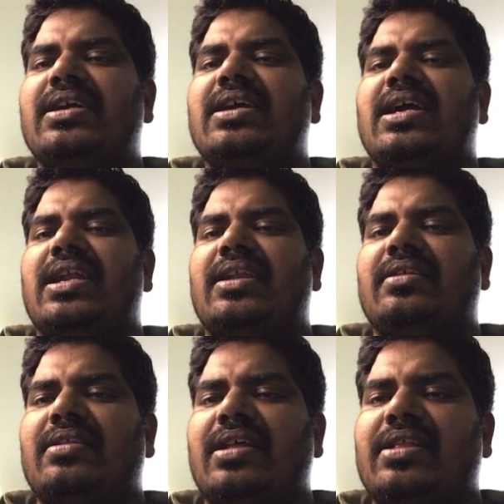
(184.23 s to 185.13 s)
and
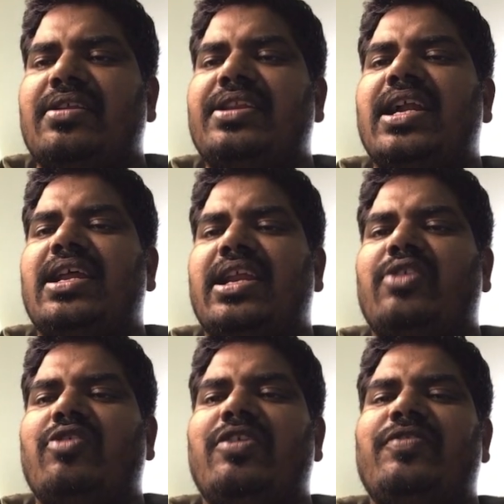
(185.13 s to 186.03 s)
the other data
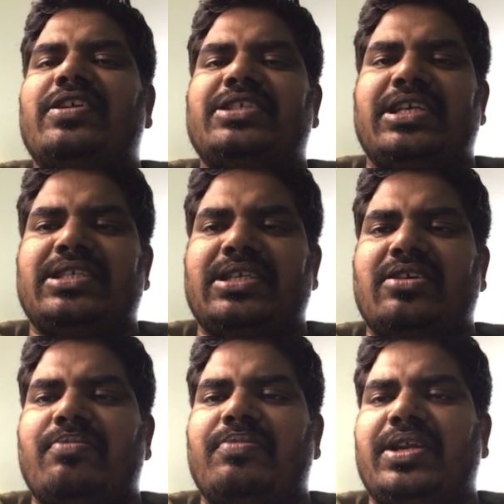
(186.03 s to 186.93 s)
required for
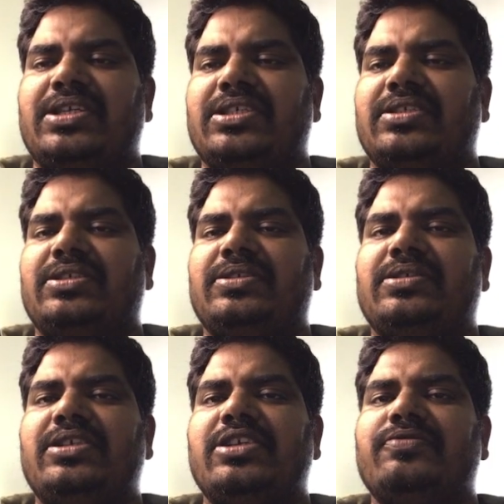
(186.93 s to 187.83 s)

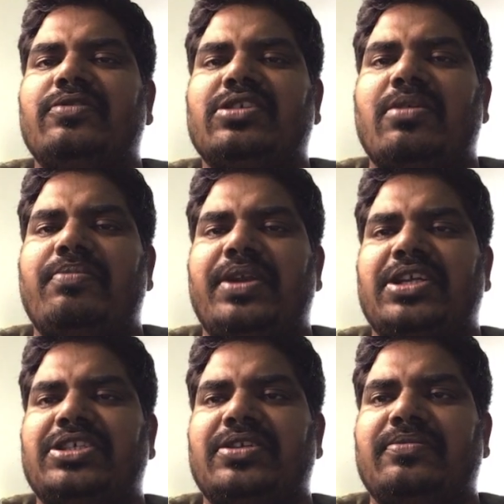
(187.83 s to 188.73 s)
CSO's
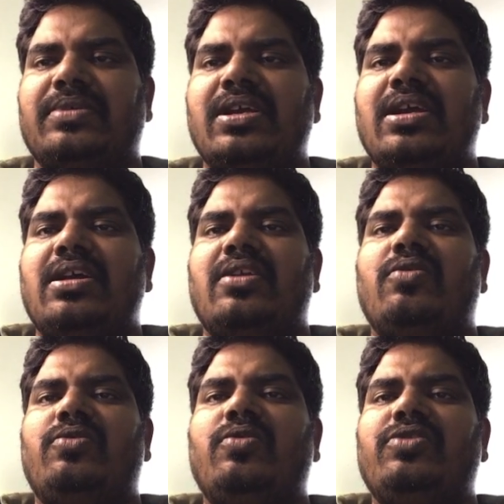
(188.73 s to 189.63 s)
computation. Now
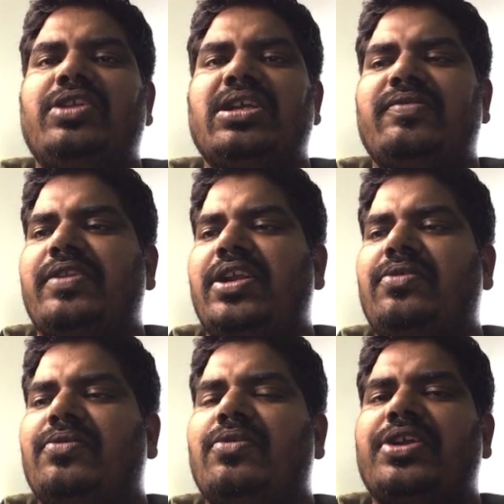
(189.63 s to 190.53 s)
two things we need to
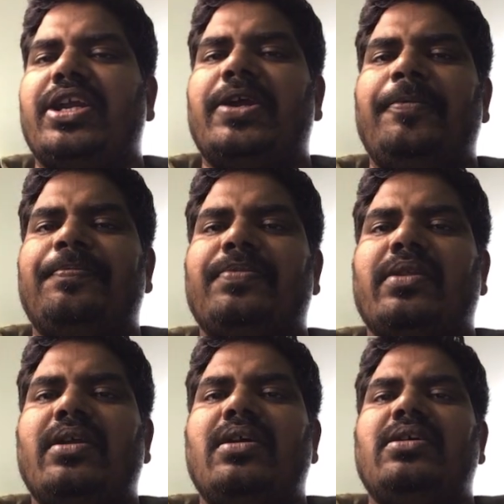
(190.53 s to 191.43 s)
note here.
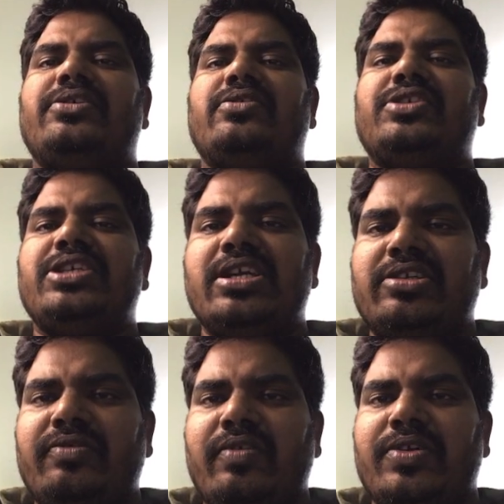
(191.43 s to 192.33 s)
So
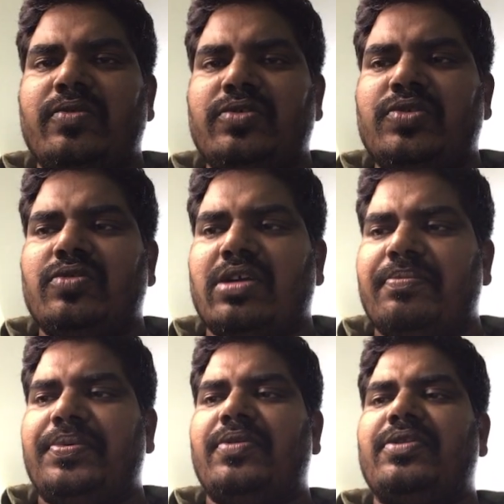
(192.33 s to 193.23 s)
CSO used to
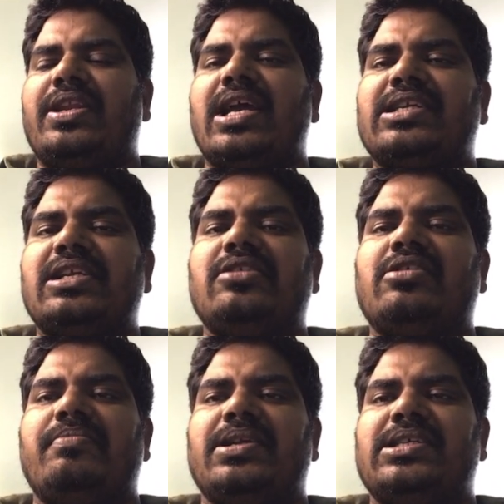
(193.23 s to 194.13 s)
compute the national
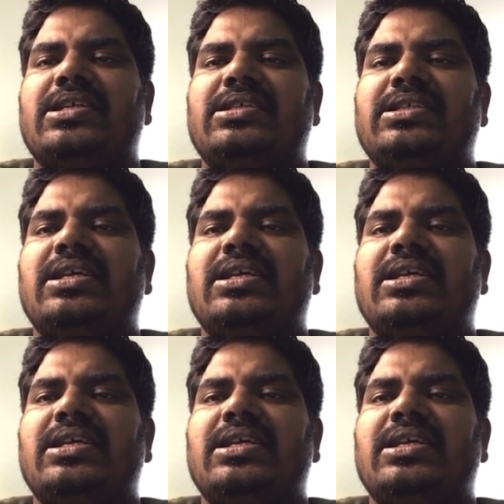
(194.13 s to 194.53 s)
income measures,